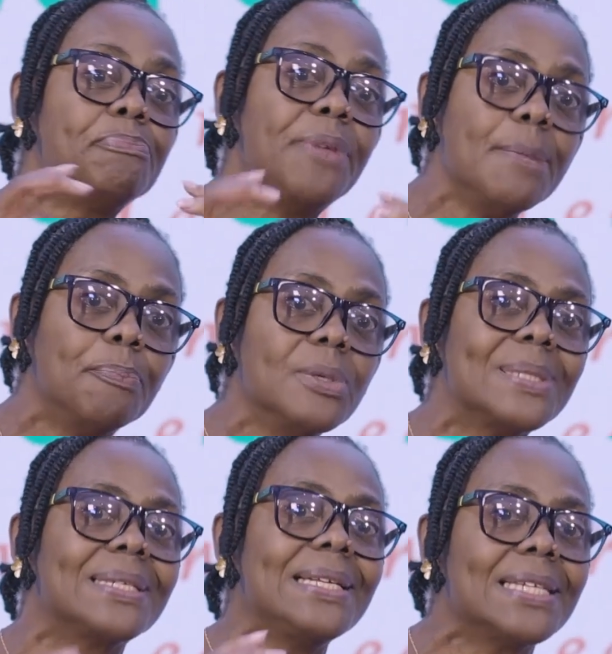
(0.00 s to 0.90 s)
people
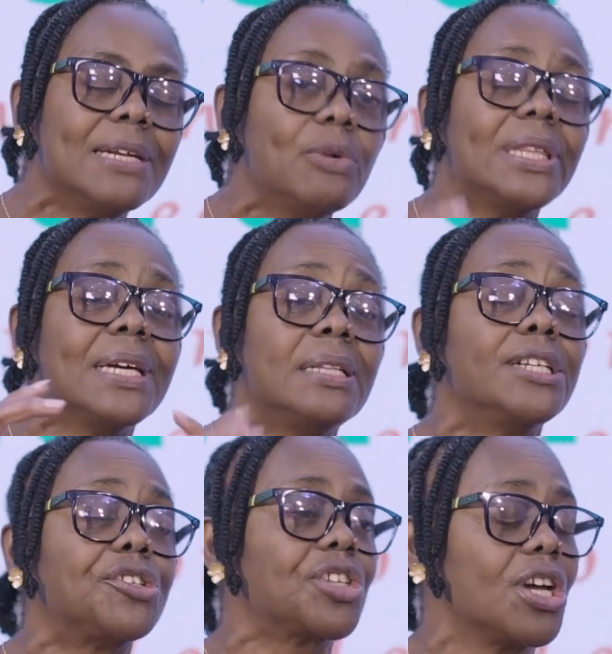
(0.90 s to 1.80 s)
sitting within
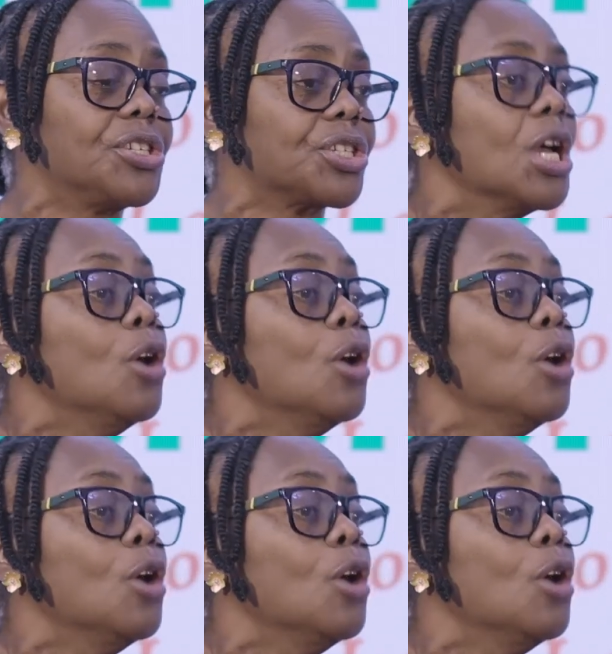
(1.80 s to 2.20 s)
the church